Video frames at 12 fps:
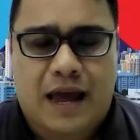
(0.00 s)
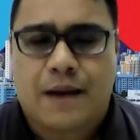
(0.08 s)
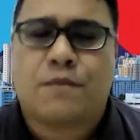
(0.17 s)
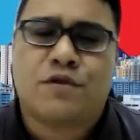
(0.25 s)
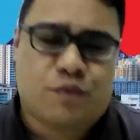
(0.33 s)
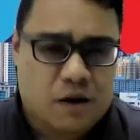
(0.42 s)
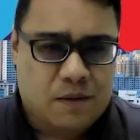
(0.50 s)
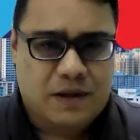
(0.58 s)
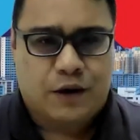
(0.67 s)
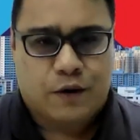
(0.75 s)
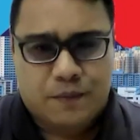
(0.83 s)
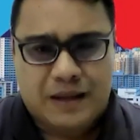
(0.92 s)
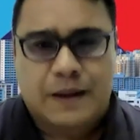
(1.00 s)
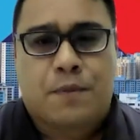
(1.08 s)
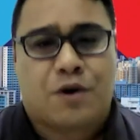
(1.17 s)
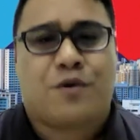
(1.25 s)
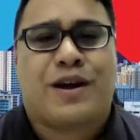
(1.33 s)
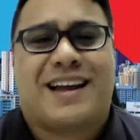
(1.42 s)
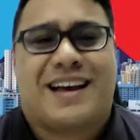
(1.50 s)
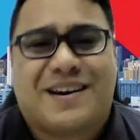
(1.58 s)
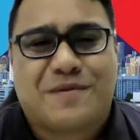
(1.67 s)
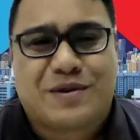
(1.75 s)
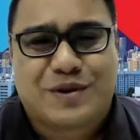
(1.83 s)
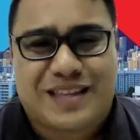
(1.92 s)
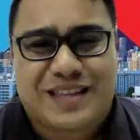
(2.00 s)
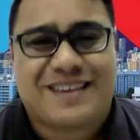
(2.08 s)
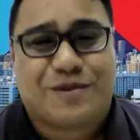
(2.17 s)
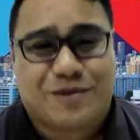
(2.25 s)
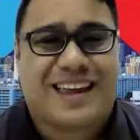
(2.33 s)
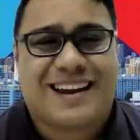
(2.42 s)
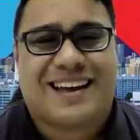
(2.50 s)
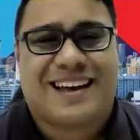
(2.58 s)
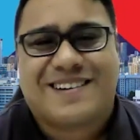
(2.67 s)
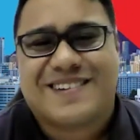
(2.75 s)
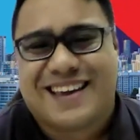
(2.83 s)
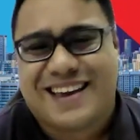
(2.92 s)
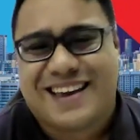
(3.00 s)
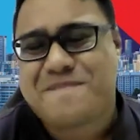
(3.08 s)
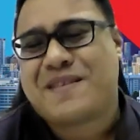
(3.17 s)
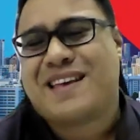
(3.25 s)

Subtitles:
and most probably it will be the board rate, which you don't take, okay?